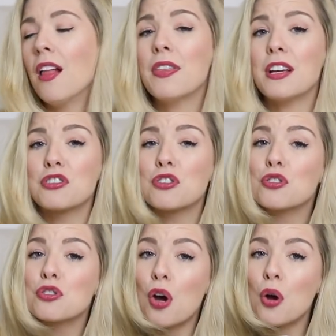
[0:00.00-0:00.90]
They're
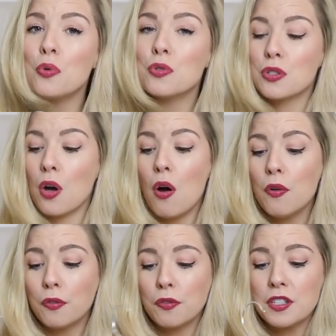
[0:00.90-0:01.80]
so
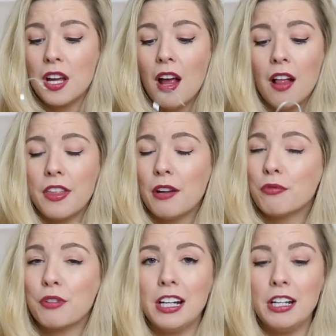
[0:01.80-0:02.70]
soft, they're
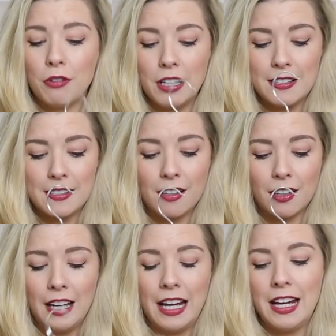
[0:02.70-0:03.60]
really, really
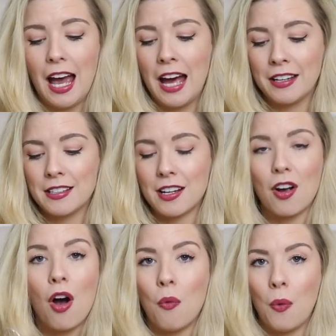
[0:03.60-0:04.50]
snuggly, and I
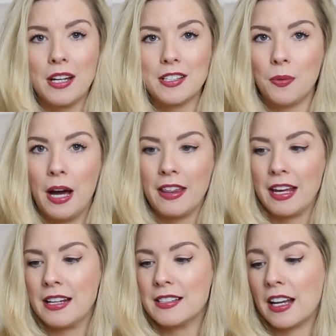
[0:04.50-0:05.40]
can't wait to wear
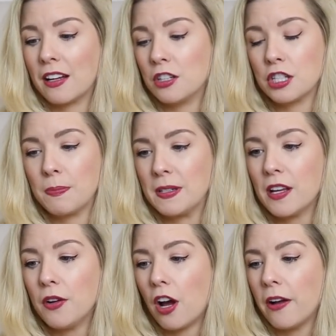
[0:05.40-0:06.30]
these. They're going to just be
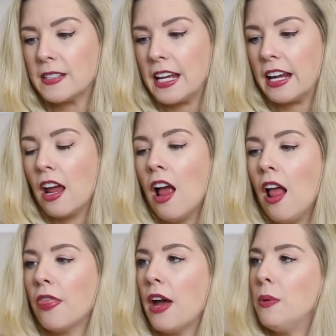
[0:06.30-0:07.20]
so cosy.
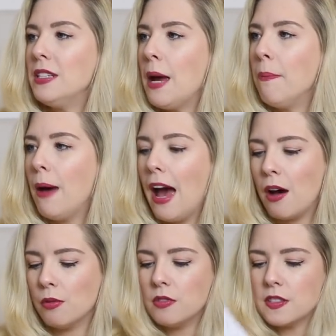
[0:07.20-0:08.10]
They were
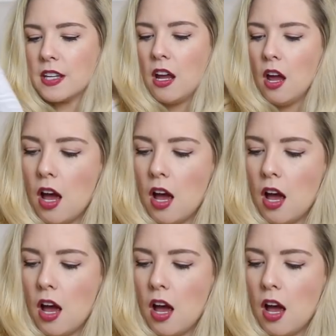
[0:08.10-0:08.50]
£10.